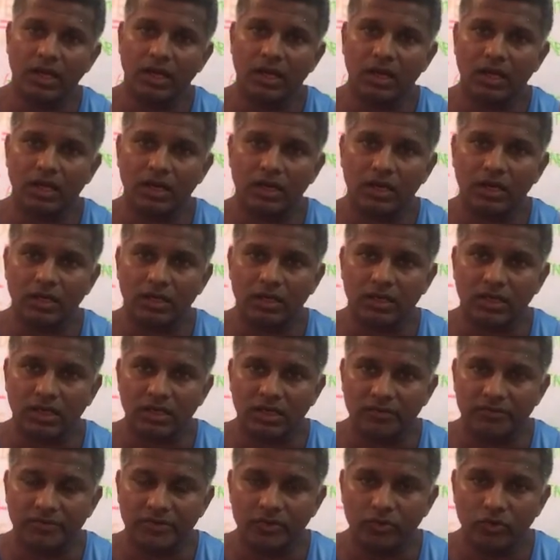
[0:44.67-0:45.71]
uh
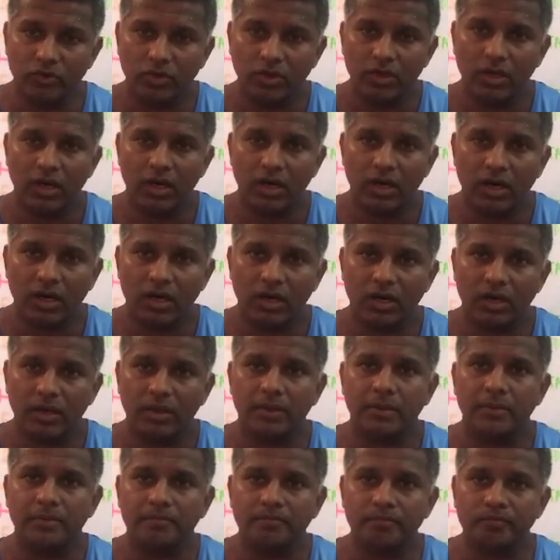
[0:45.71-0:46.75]
curfew uh,
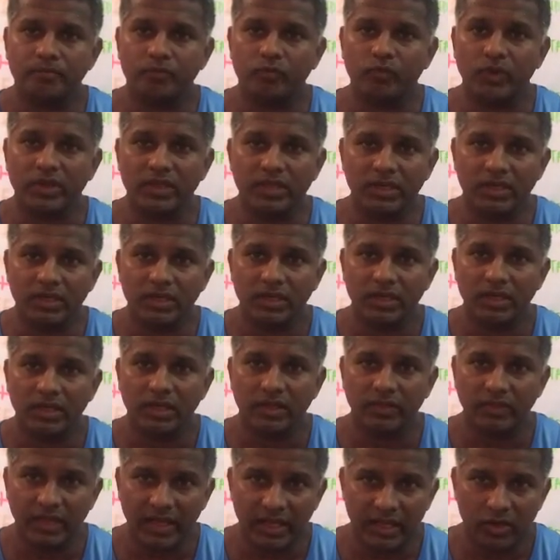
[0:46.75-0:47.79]
whether
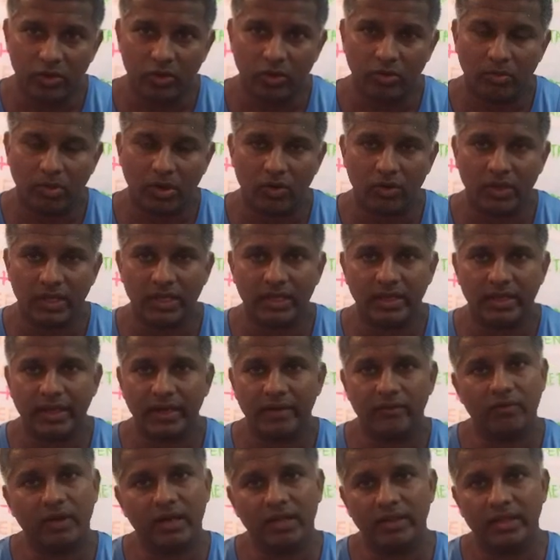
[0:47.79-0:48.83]
they know about it
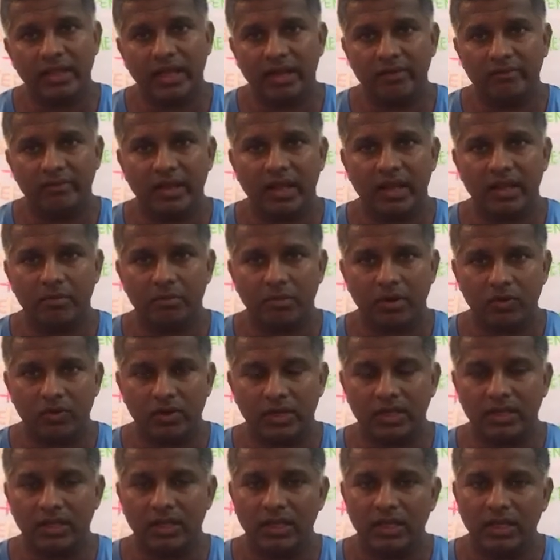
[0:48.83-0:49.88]
and what they have done about
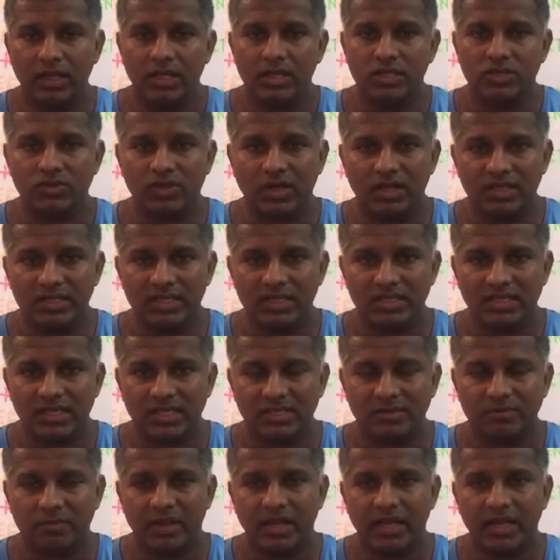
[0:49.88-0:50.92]
it so I'll just
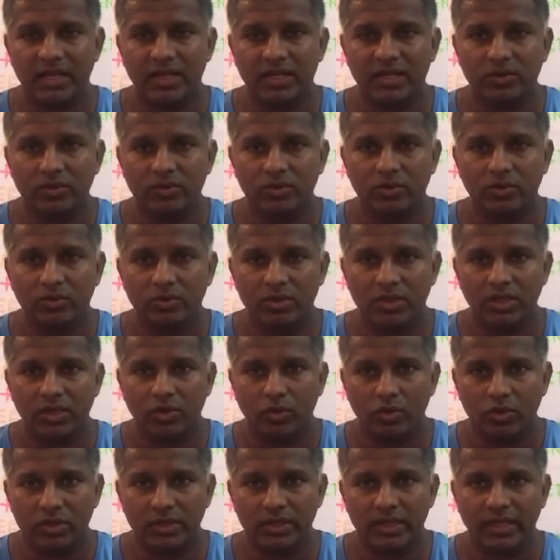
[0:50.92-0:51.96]
explain you the
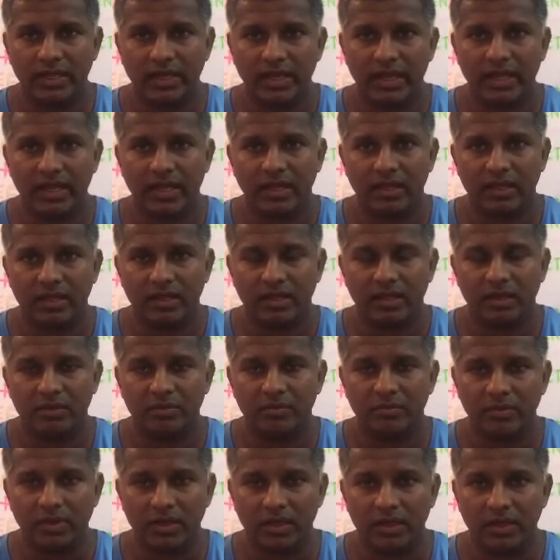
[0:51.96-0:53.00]
whole thing and uh,
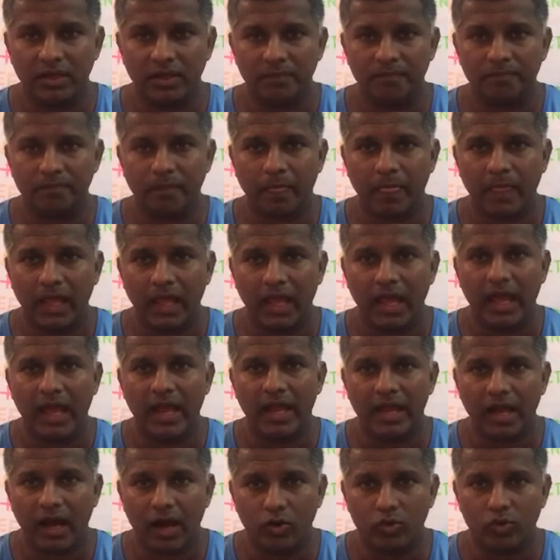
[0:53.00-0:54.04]
um,
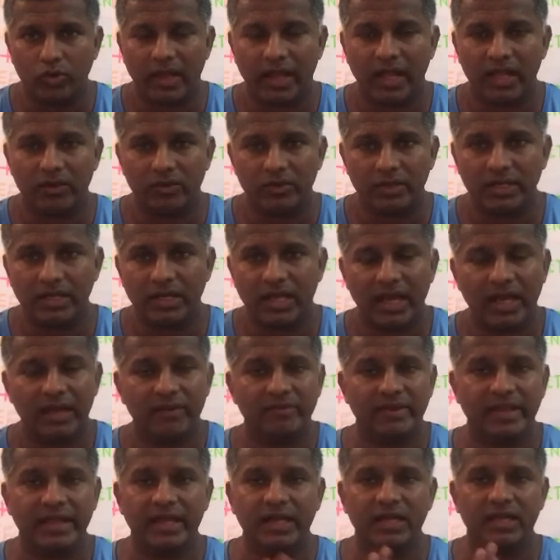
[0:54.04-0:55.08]
and how to calculate. I have
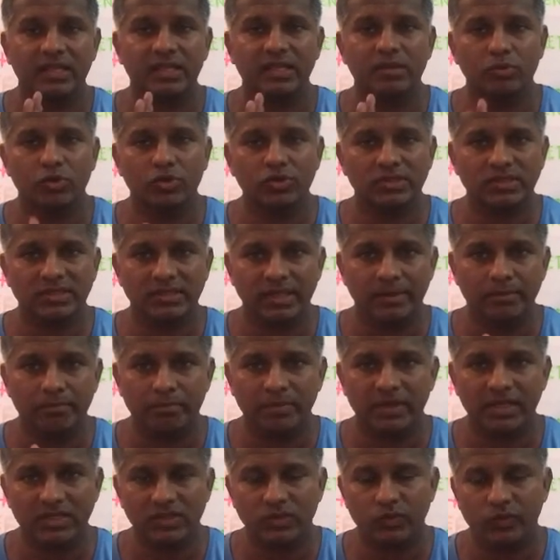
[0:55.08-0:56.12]
taken the most
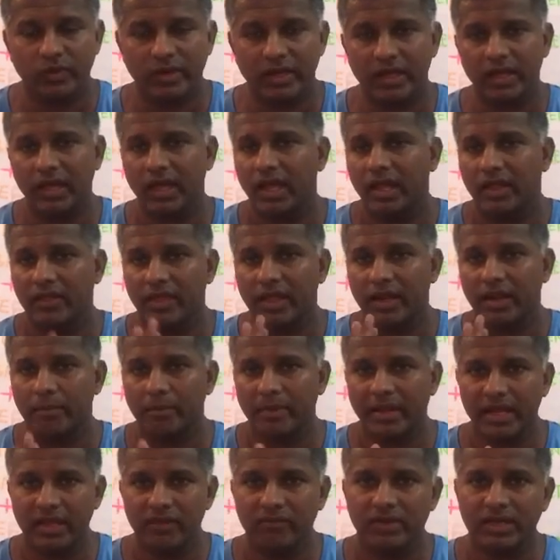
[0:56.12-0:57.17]
simplest way. There are
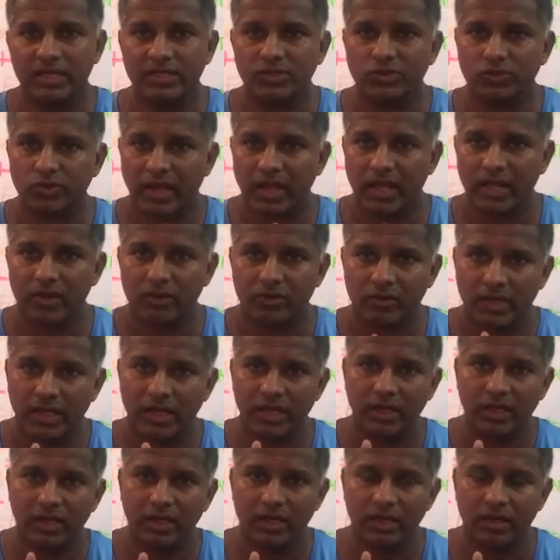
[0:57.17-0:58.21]
many ways to
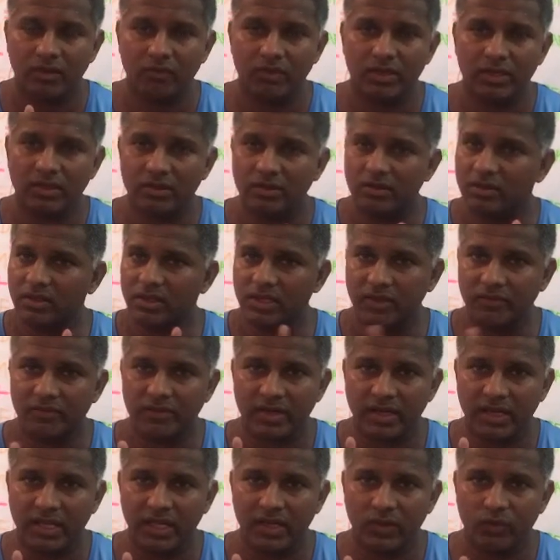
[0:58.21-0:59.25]
calculate with
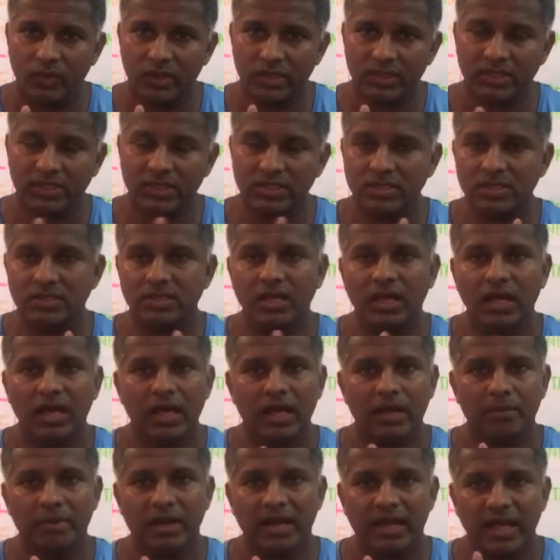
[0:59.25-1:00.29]
different equations
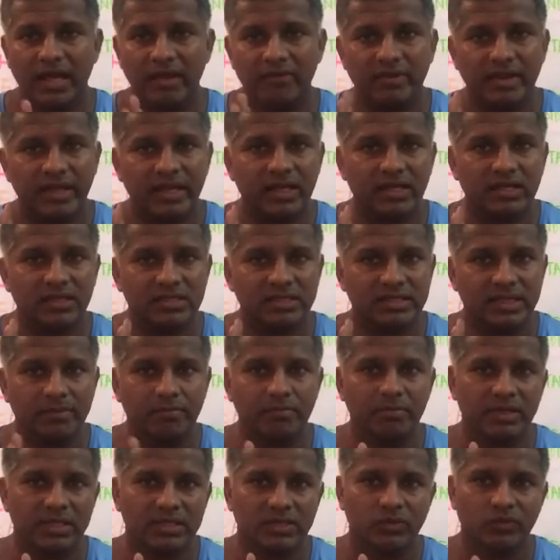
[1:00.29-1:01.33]
but I have taken the
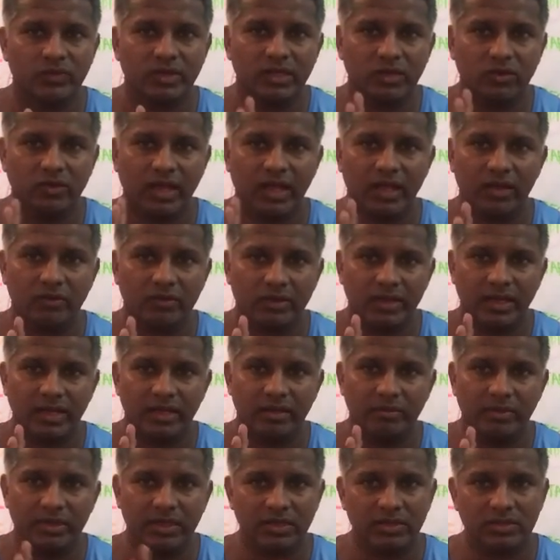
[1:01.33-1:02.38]
simplest way to calculate
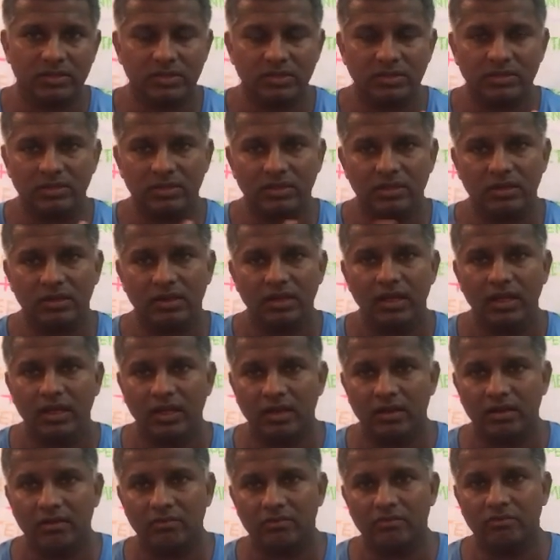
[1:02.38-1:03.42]
because uh,
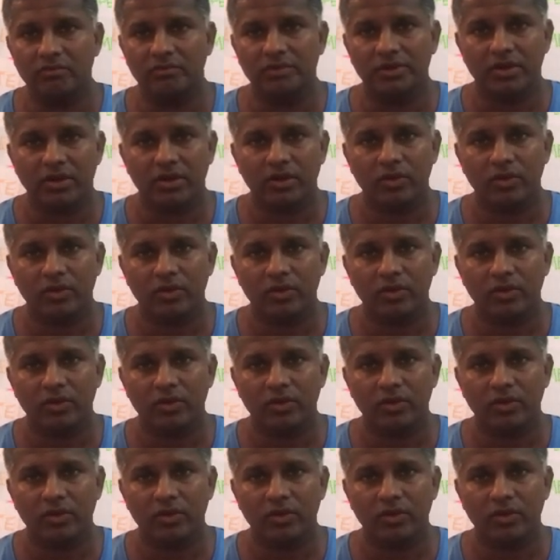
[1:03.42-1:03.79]
we're not